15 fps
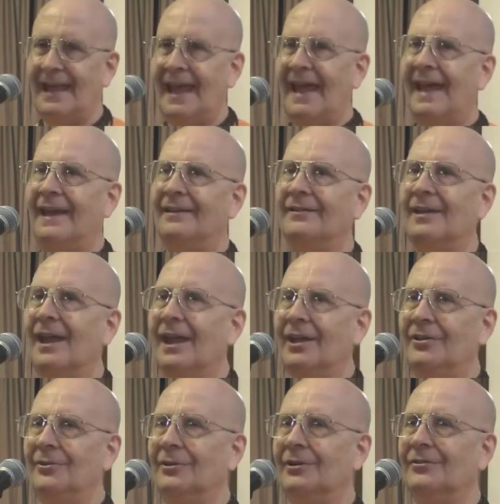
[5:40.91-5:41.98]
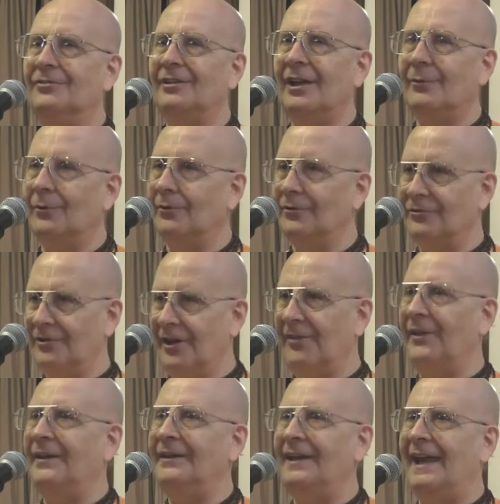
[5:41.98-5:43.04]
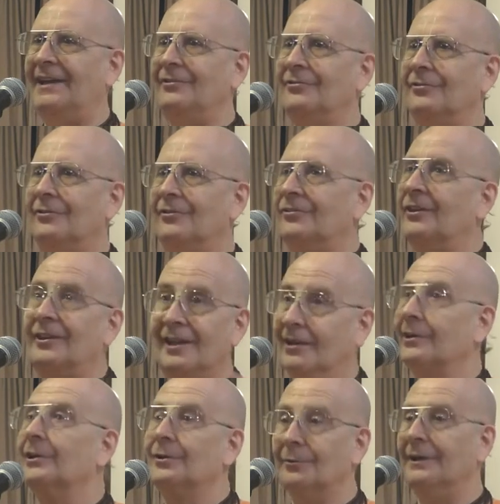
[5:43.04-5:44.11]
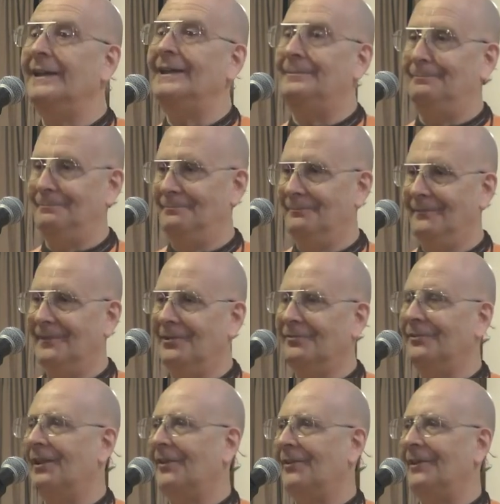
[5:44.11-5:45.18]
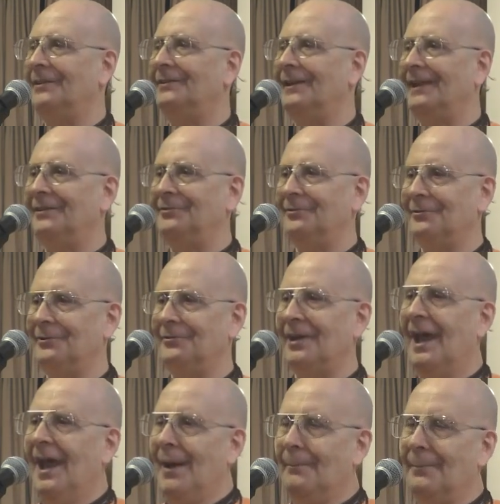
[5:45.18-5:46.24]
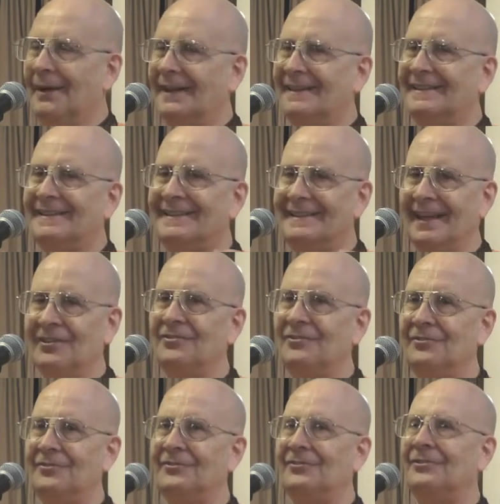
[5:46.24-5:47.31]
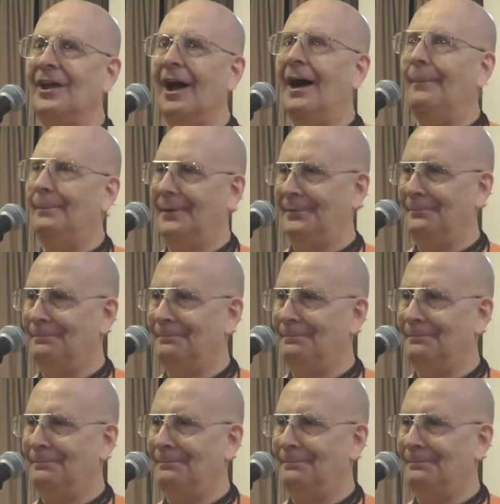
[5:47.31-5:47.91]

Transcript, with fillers: And you can say, well, there's nothing dangerous, and they'll agree there's nothing dangerous, but it doesn't stop